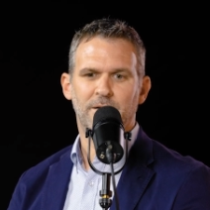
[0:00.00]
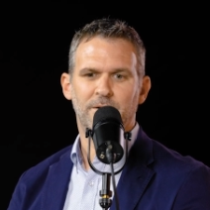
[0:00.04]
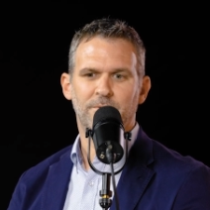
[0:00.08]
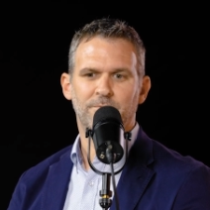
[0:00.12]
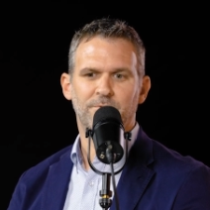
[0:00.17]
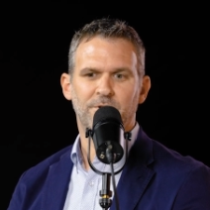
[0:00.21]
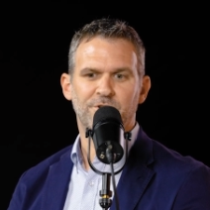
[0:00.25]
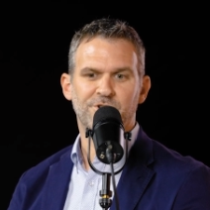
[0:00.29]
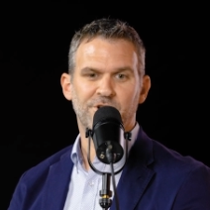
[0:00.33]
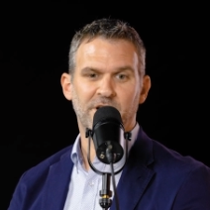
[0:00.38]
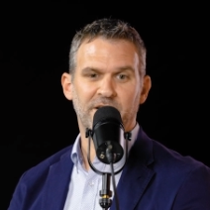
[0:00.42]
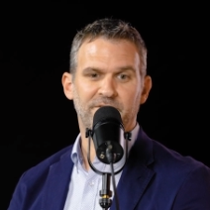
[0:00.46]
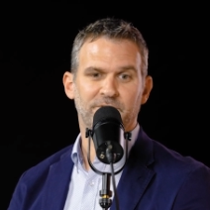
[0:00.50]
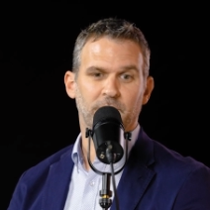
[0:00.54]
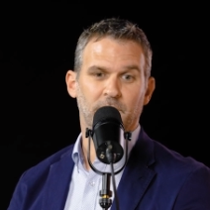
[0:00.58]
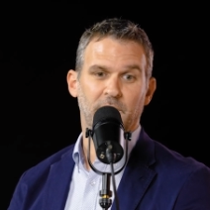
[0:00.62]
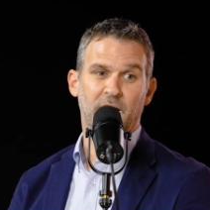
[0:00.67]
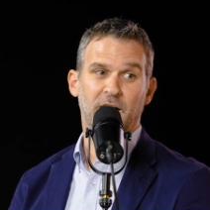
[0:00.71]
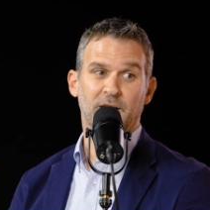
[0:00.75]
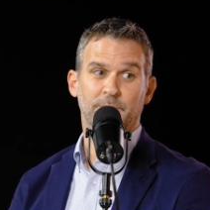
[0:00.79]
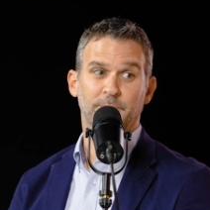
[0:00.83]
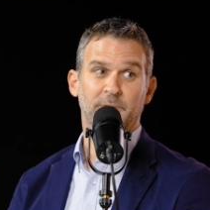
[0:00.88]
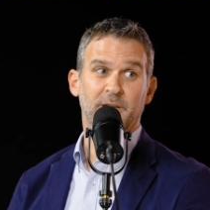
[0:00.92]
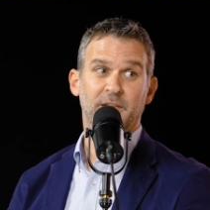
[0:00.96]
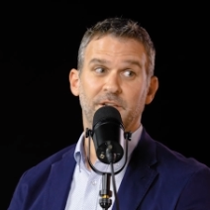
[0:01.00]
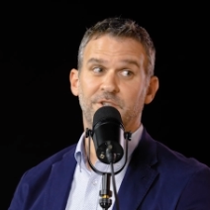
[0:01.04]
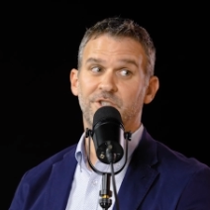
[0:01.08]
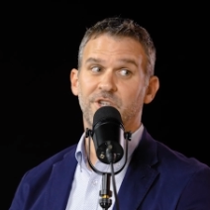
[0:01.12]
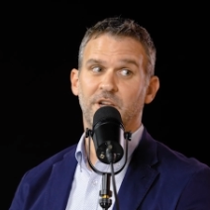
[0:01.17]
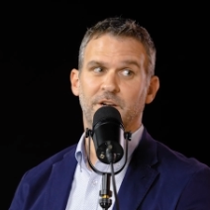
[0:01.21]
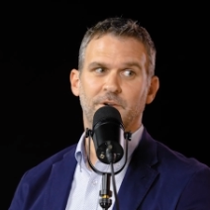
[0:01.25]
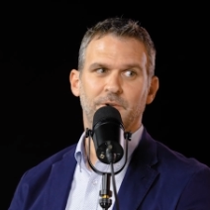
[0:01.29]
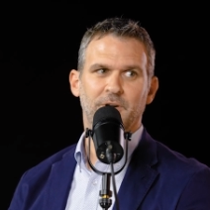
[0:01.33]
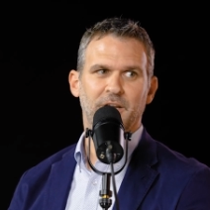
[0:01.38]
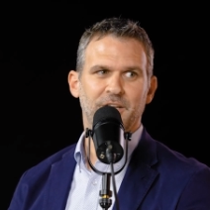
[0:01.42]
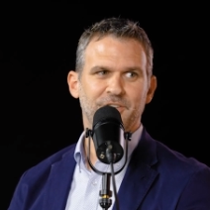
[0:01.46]
retrieval augmented
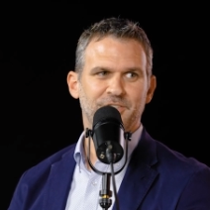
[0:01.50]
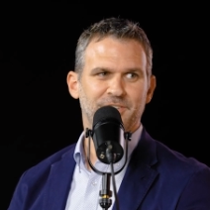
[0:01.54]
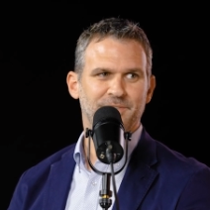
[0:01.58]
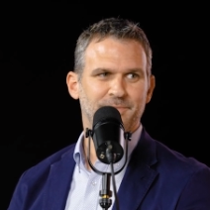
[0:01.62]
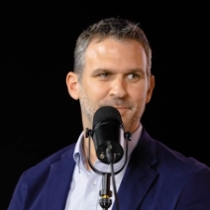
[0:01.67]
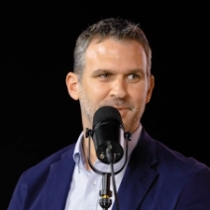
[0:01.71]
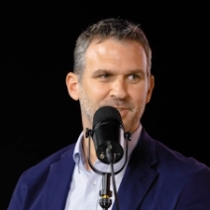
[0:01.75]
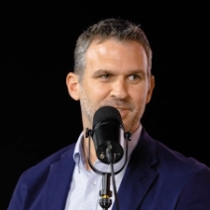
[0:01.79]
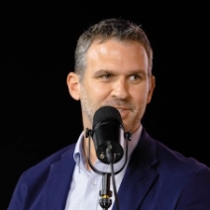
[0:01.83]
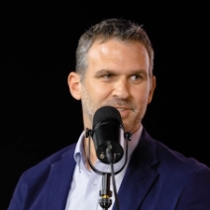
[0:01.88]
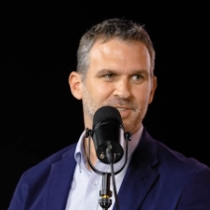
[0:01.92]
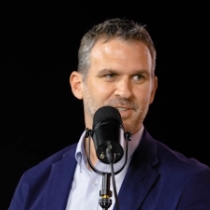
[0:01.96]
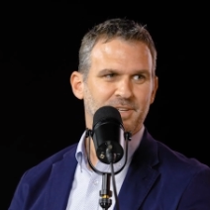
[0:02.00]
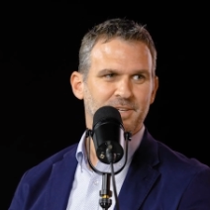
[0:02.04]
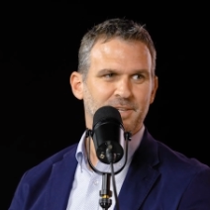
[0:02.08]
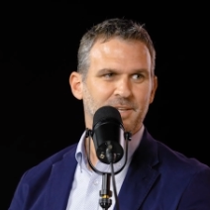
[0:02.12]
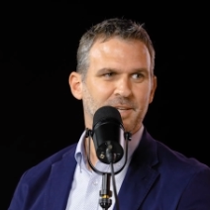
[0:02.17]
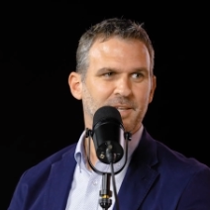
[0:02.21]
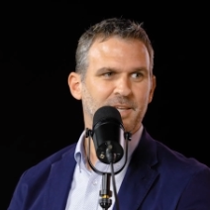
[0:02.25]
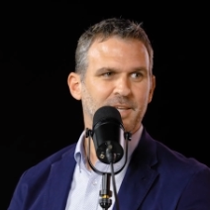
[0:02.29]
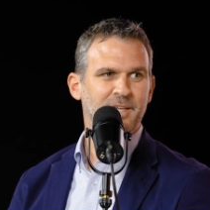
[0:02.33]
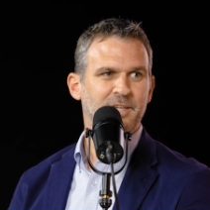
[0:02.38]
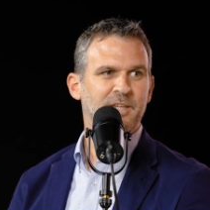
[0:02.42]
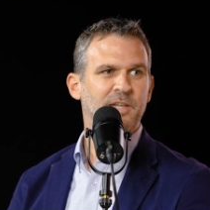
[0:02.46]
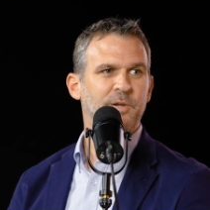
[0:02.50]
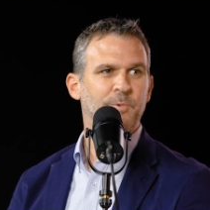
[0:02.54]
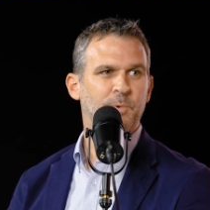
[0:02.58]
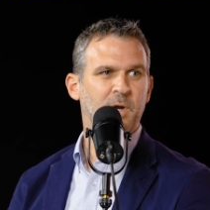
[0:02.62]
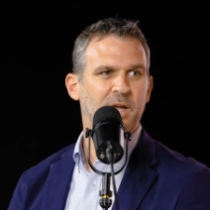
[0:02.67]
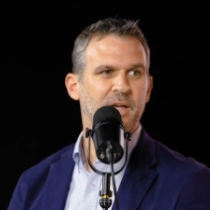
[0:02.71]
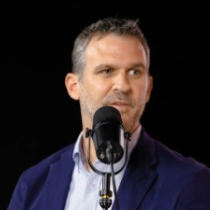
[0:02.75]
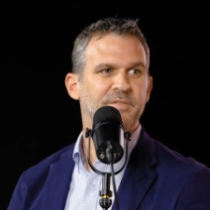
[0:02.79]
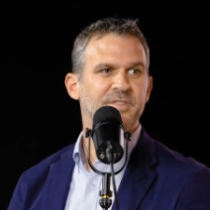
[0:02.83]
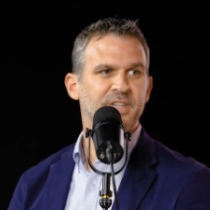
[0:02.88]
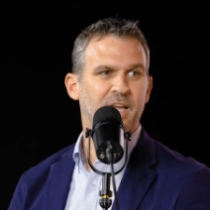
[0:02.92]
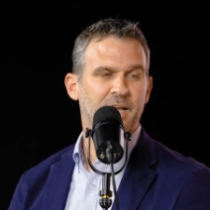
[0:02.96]
generation, which is like a geeky
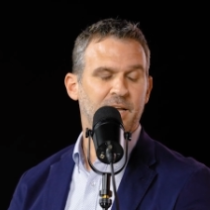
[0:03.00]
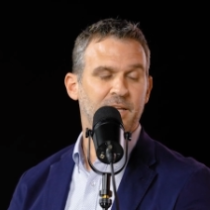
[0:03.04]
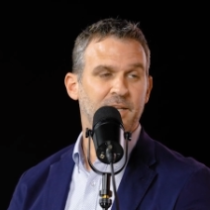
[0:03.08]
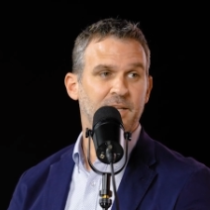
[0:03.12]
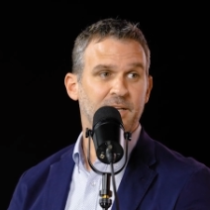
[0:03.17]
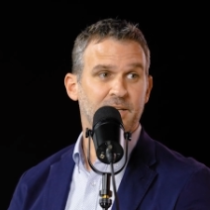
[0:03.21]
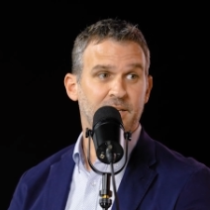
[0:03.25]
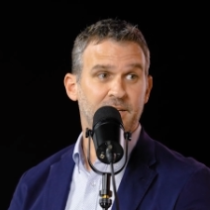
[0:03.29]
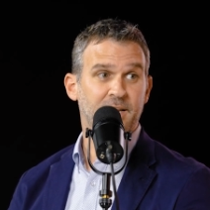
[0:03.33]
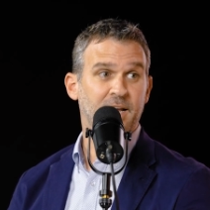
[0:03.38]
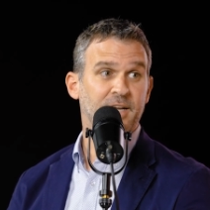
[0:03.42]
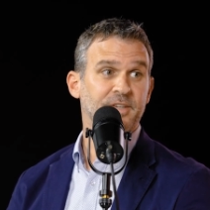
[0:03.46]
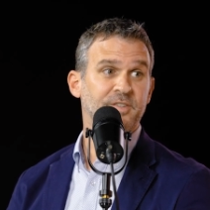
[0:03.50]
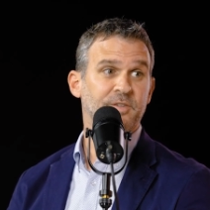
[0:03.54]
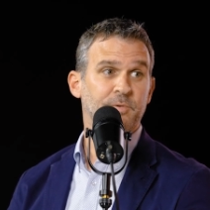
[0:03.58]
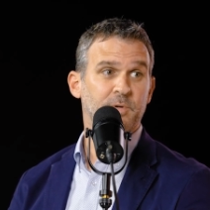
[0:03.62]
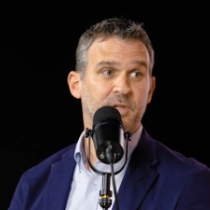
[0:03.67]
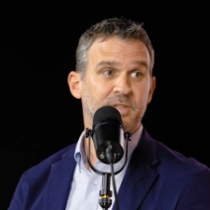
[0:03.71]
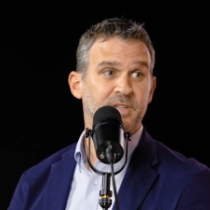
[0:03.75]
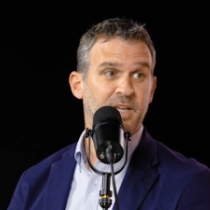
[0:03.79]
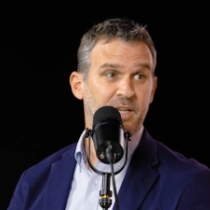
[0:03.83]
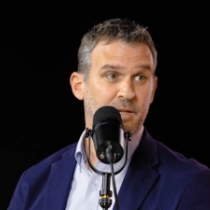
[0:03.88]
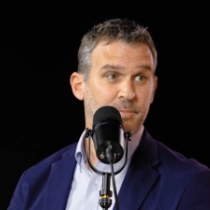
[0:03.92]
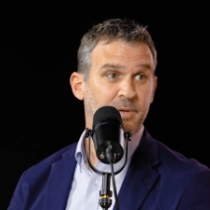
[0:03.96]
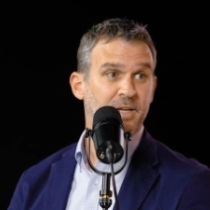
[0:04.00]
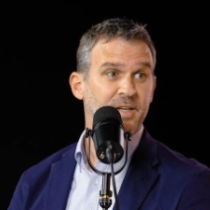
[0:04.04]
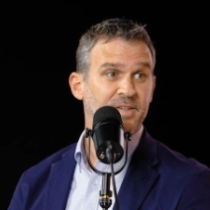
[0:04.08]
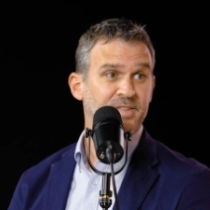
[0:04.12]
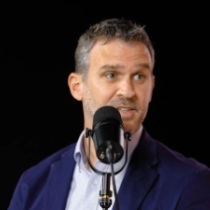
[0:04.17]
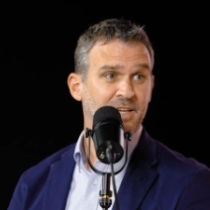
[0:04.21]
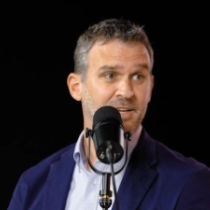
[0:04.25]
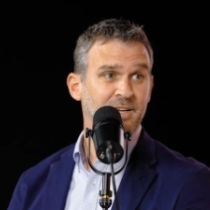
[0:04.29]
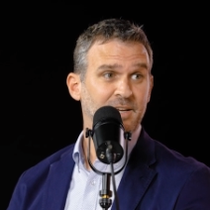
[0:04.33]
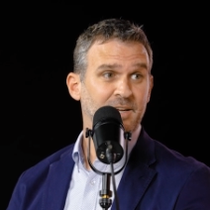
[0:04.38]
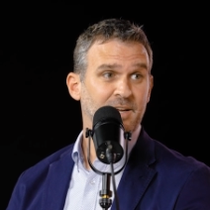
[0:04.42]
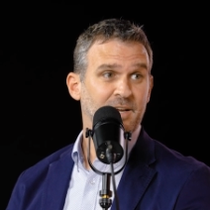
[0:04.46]
way of saying it connects to a database.